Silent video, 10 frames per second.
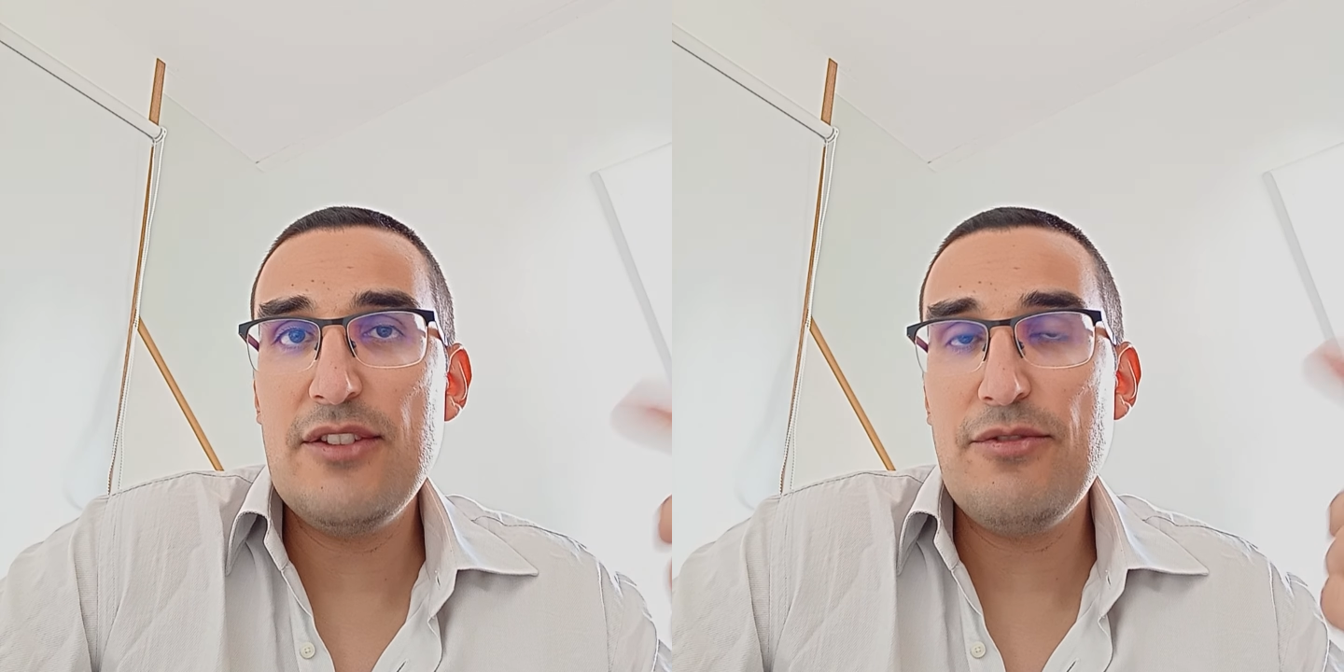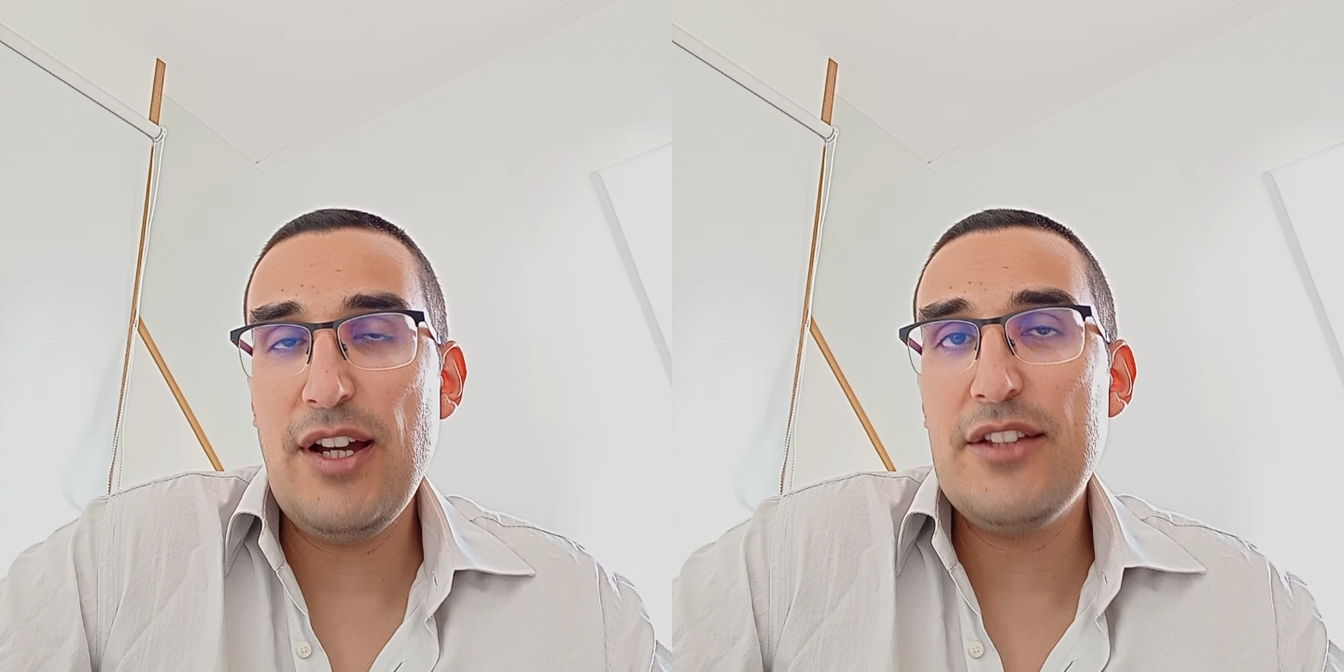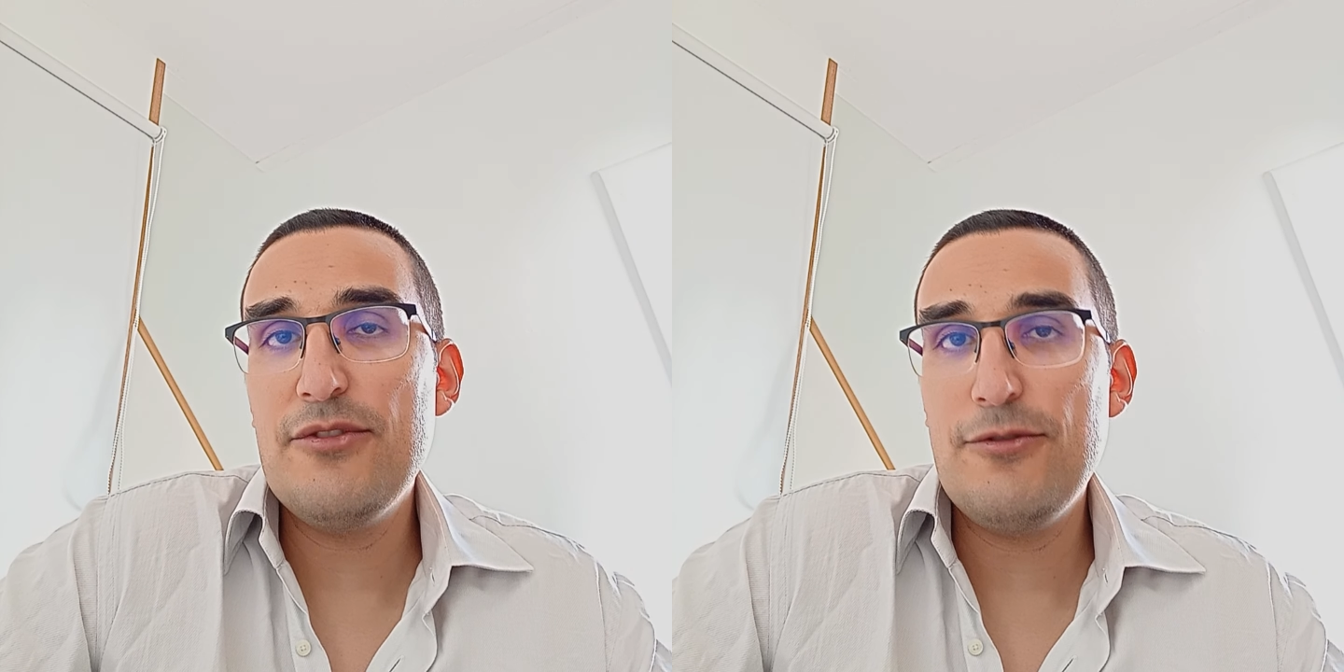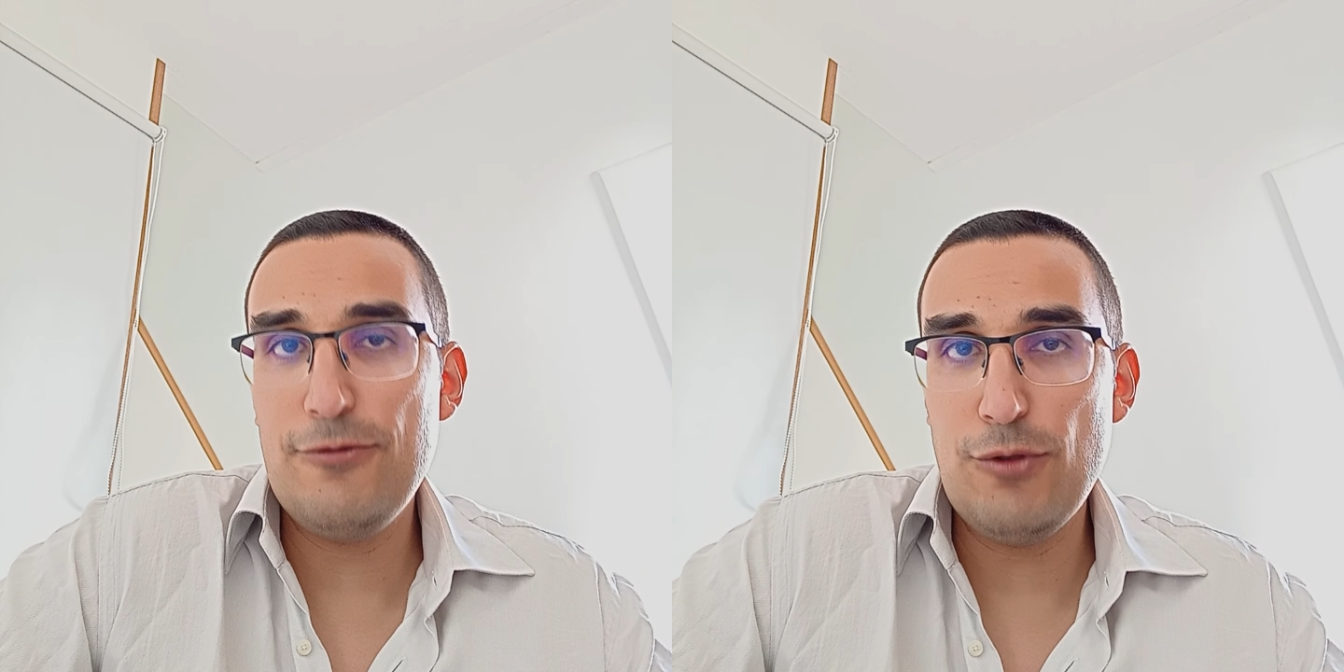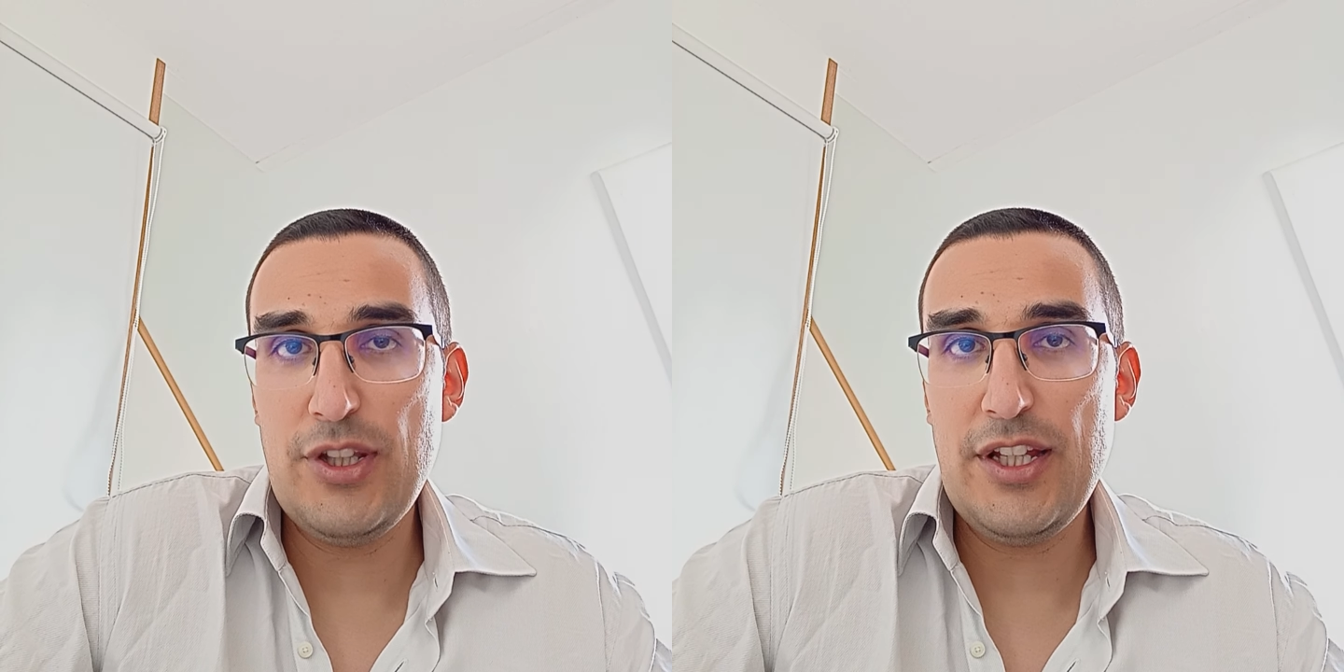defined
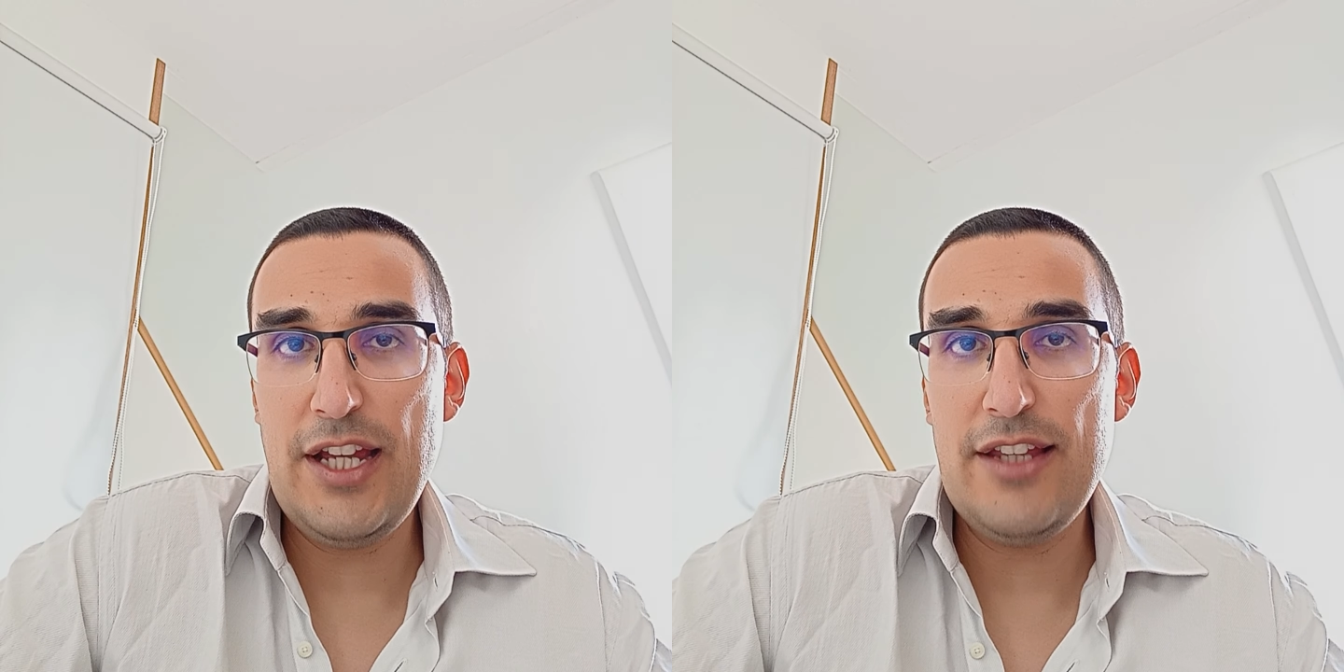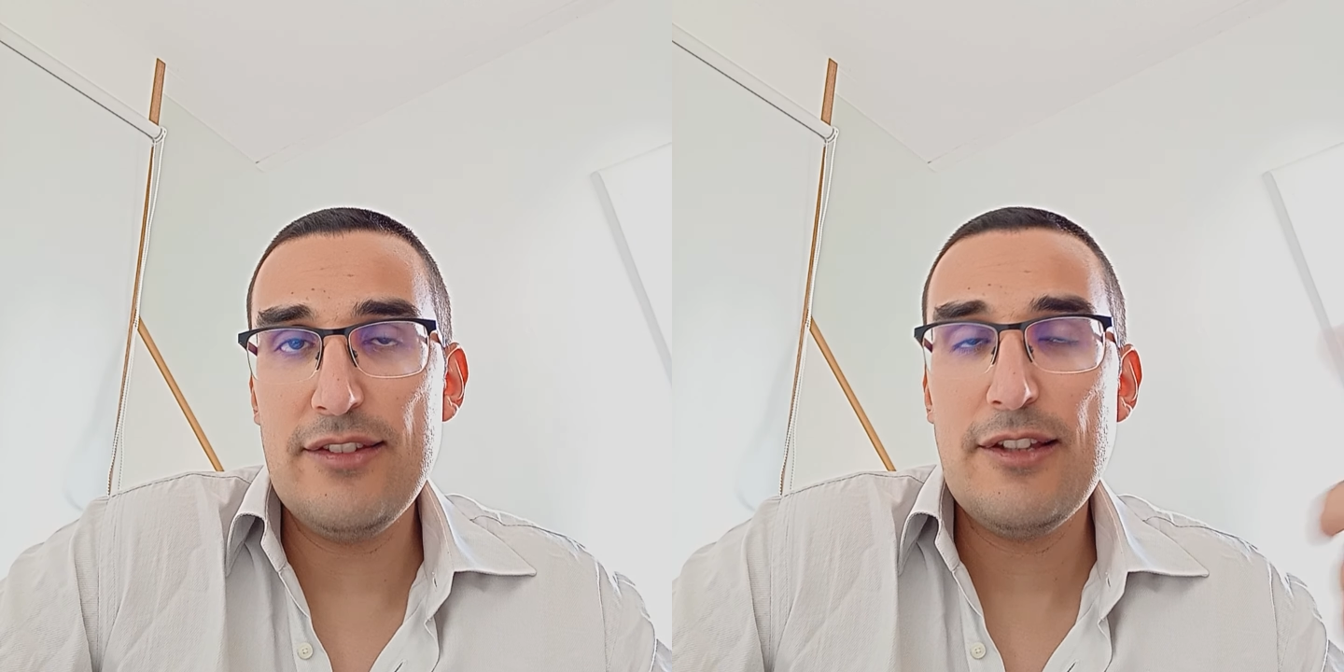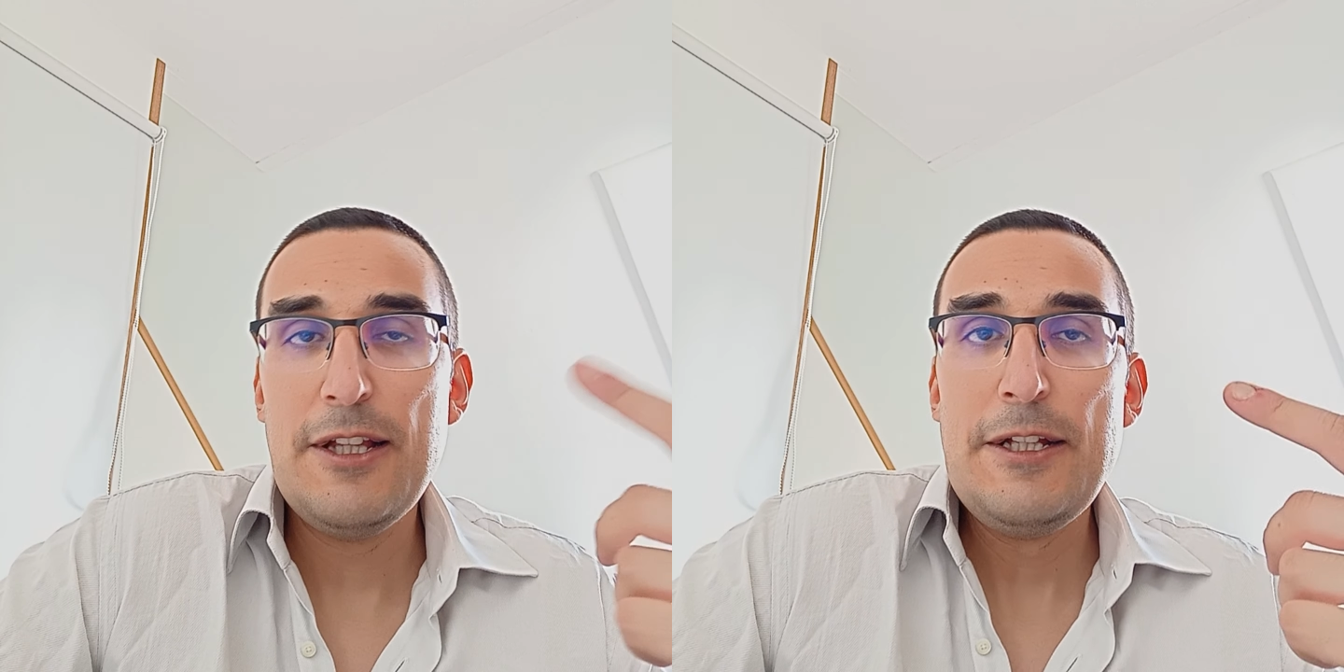for the case.